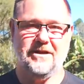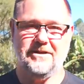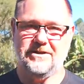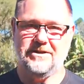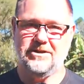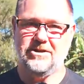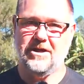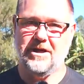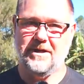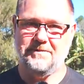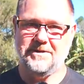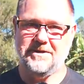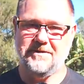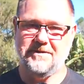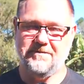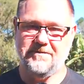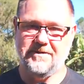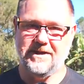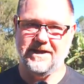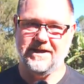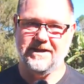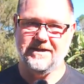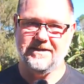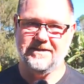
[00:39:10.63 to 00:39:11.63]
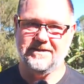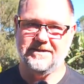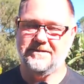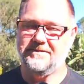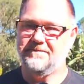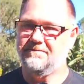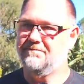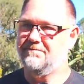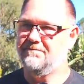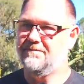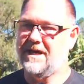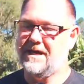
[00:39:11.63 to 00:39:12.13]
those types of
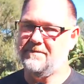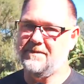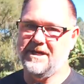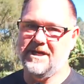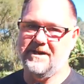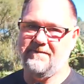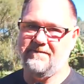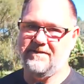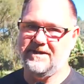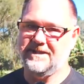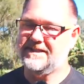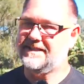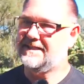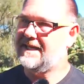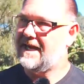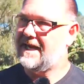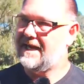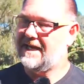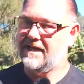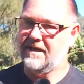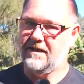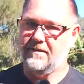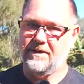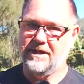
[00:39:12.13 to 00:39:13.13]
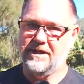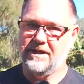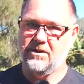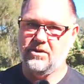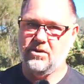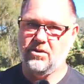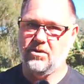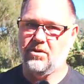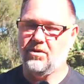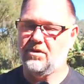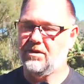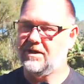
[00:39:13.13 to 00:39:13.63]
things, maybe even starting them
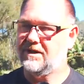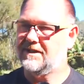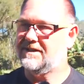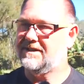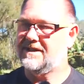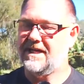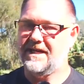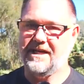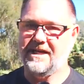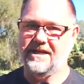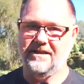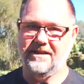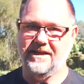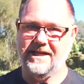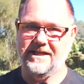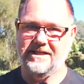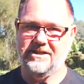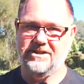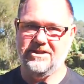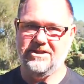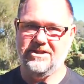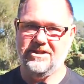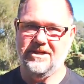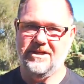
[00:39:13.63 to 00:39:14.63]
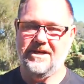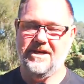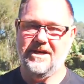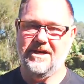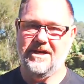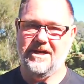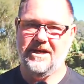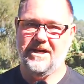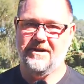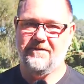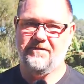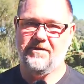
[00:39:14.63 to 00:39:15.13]
indoor on a sunny ledge
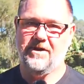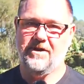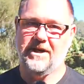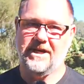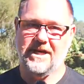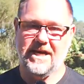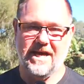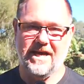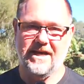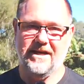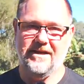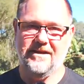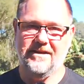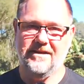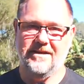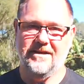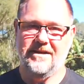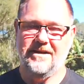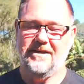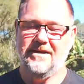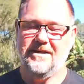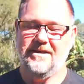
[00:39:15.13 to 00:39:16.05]
if you can.